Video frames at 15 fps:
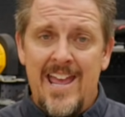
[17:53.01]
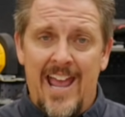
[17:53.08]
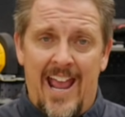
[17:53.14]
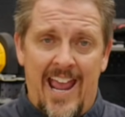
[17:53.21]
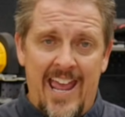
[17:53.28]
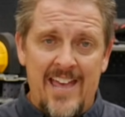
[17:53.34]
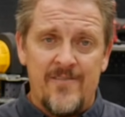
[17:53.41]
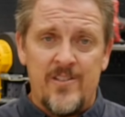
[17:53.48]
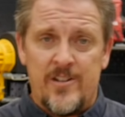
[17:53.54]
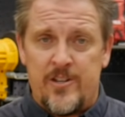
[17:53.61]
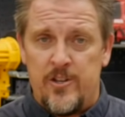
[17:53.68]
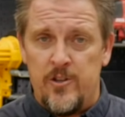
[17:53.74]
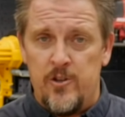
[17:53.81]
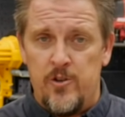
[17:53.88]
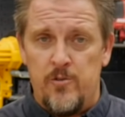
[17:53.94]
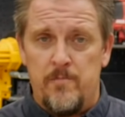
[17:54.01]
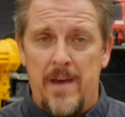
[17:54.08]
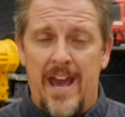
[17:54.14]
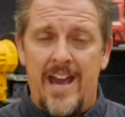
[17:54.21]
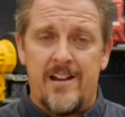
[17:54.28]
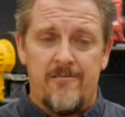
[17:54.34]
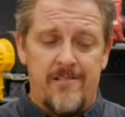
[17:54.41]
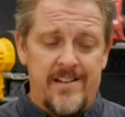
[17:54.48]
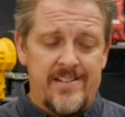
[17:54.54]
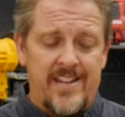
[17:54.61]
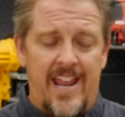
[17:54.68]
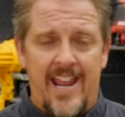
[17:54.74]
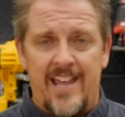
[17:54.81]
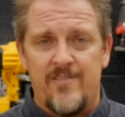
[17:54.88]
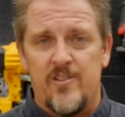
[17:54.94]
and the two batteries
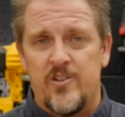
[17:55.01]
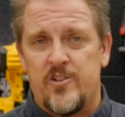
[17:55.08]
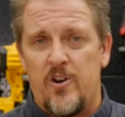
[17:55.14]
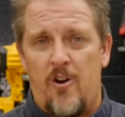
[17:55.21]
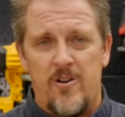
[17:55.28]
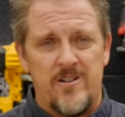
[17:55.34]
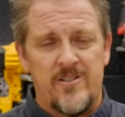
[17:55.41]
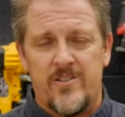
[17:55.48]
and the charger.